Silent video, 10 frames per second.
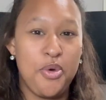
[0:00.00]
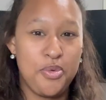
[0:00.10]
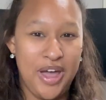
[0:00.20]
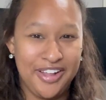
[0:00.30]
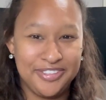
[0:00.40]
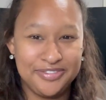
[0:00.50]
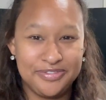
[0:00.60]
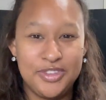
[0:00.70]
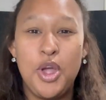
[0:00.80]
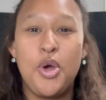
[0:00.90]
Well,
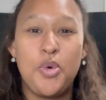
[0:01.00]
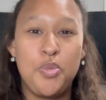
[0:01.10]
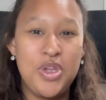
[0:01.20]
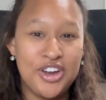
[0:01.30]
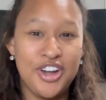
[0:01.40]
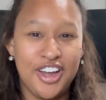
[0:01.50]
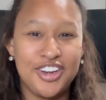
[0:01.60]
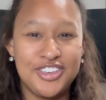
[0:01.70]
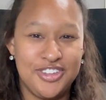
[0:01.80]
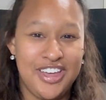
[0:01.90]
we are not
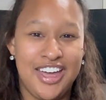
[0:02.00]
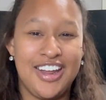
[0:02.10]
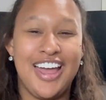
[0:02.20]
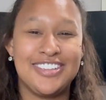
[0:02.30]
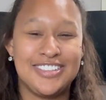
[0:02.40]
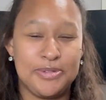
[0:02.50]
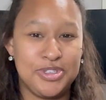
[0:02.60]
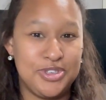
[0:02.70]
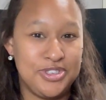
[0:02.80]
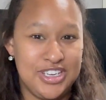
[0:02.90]
going to do that as
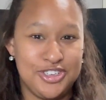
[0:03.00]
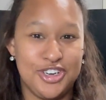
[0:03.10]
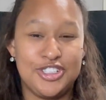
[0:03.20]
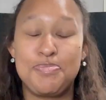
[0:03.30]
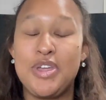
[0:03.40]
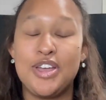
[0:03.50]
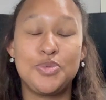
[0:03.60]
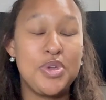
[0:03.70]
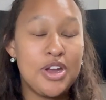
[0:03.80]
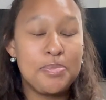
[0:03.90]
substitute teachers because
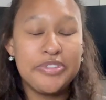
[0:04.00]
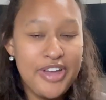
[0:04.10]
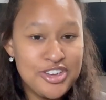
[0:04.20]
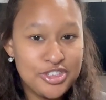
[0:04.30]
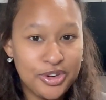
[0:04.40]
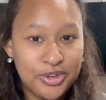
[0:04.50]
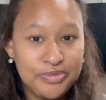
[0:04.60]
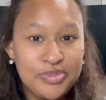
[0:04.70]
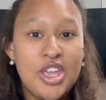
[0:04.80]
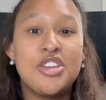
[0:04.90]
we are professional.
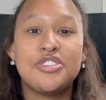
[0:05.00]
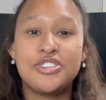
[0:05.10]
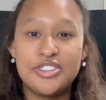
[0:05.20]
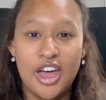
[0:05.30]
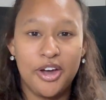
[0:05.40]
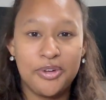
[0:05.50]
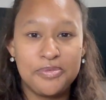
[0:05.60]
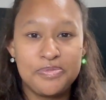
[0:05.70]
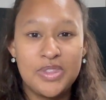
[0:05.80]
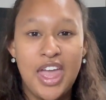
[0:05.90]
So,
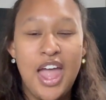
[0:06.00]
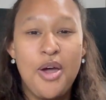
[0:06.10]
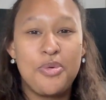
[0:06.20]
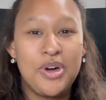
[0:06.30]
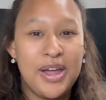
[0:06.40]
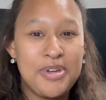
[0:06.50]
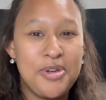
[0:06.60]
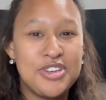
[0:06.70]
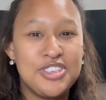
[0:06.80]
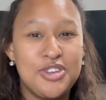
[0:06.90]
what I'm
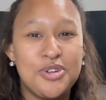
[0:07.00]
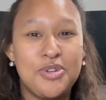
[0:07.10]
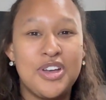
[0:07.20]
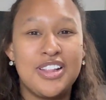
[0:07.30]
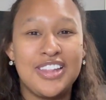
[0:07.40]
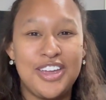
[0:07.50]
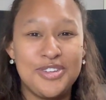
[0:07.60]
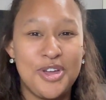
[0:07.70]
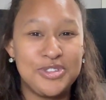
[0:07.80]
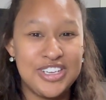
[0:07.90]
going to let you
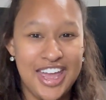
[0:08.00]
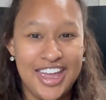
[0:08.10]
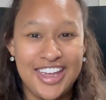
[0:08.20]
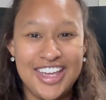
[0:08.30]
know today